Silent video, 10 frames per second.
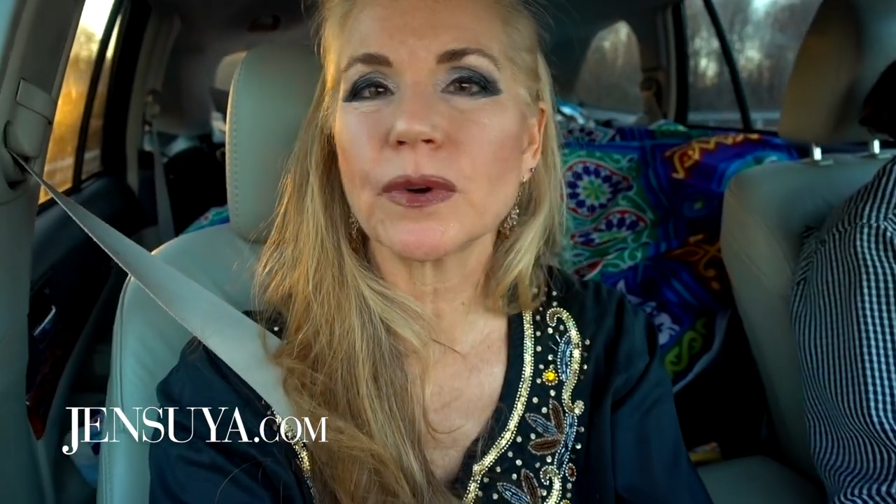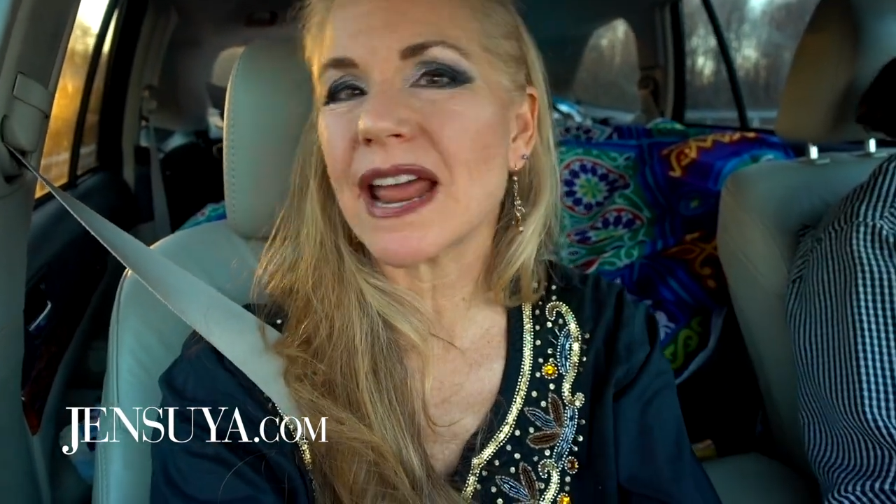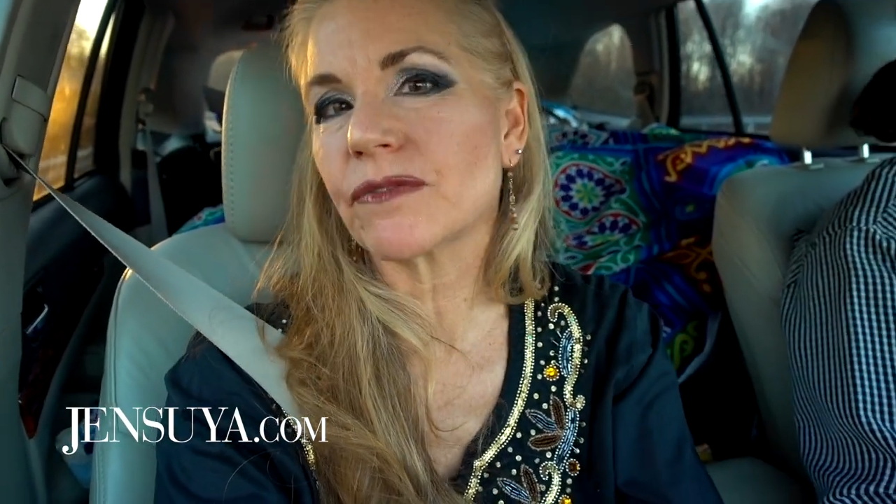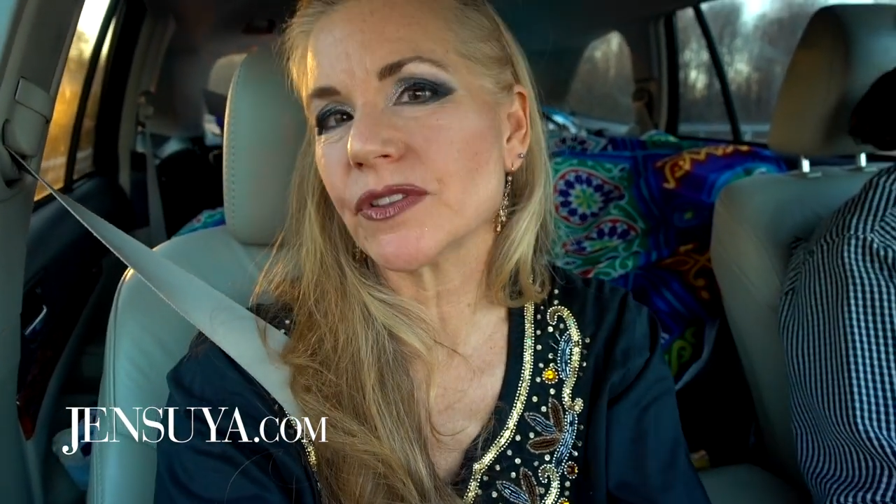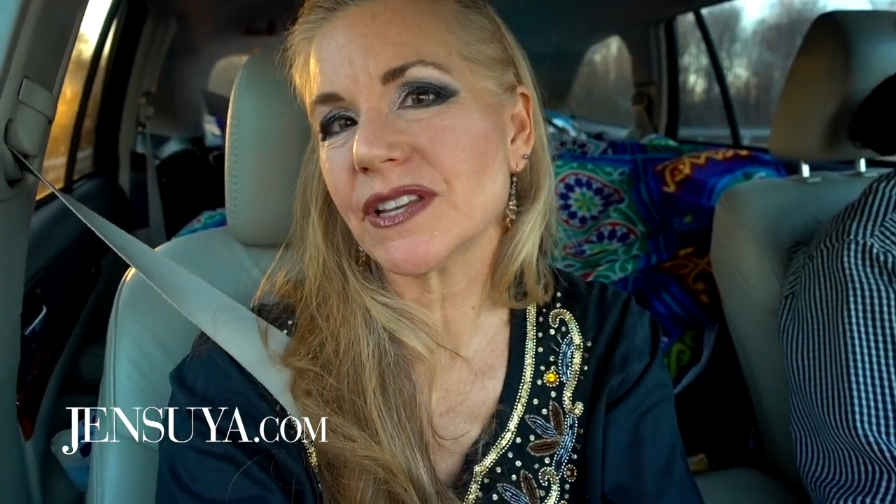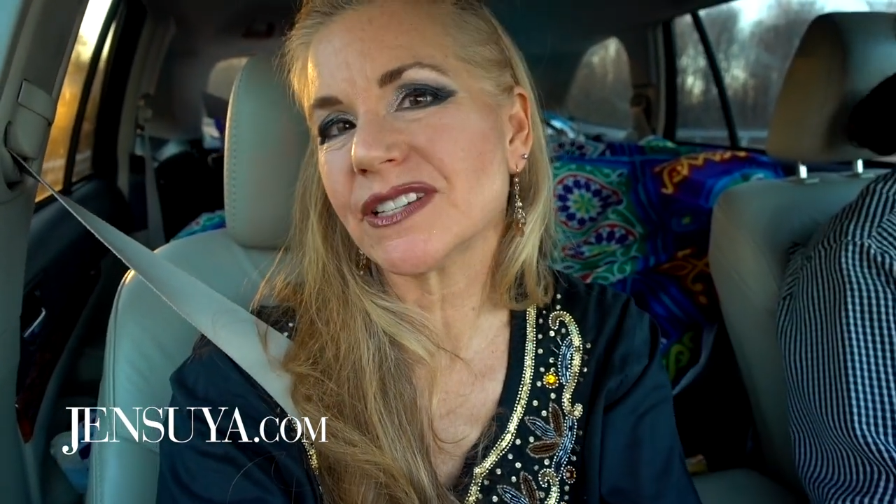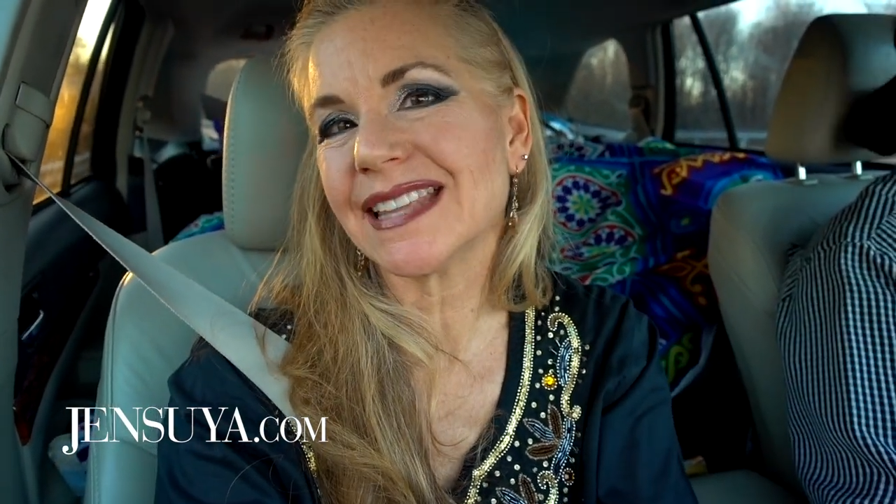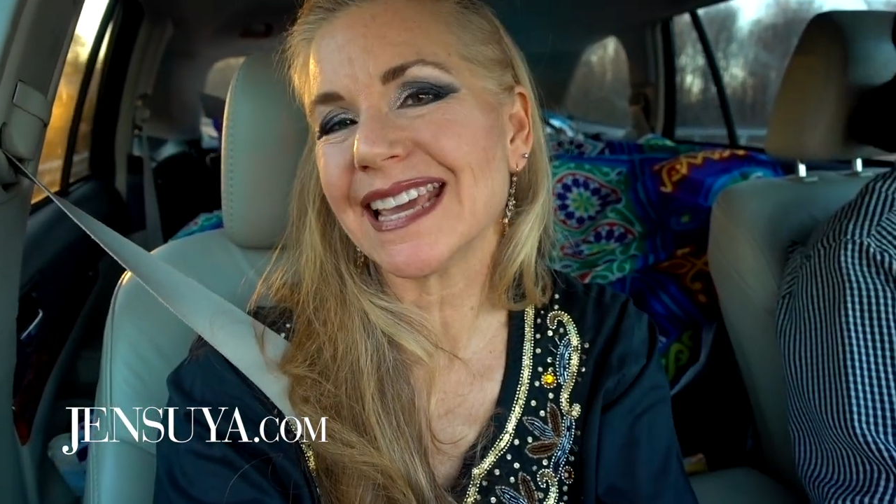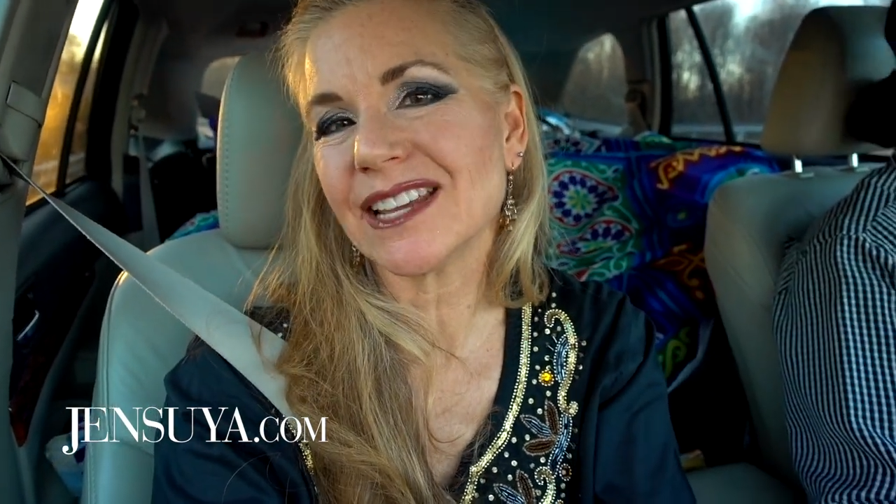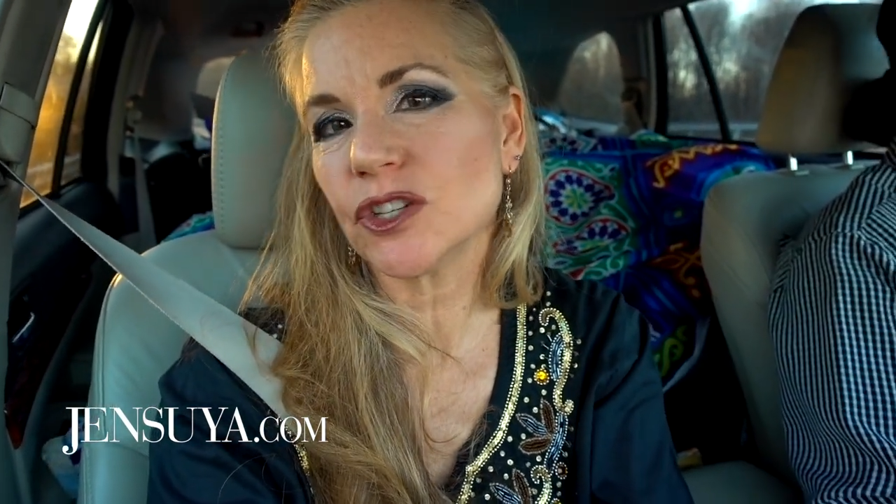whatever this
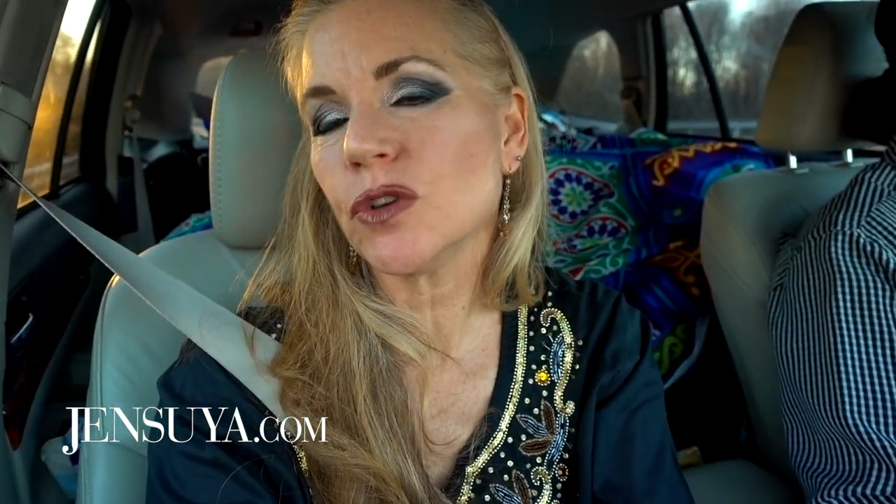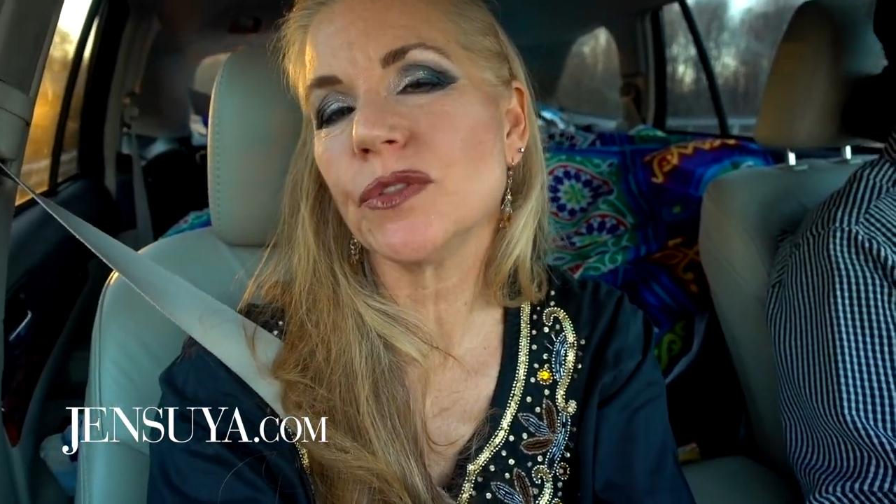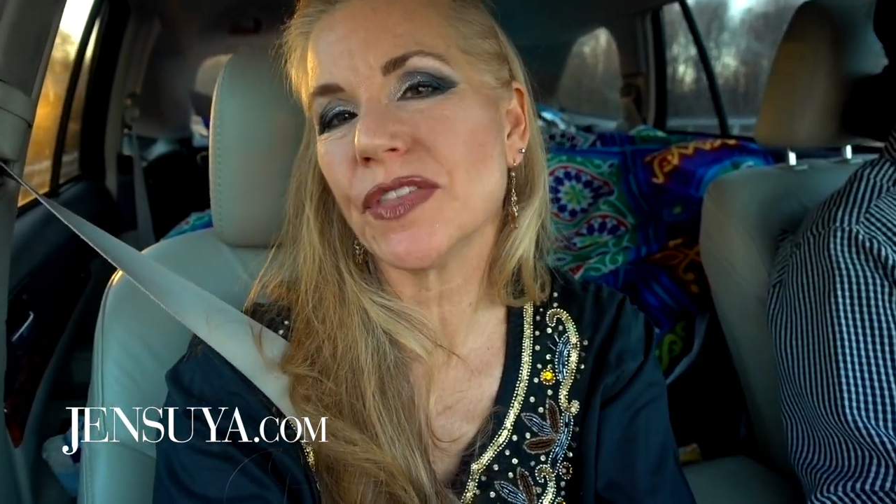thing is you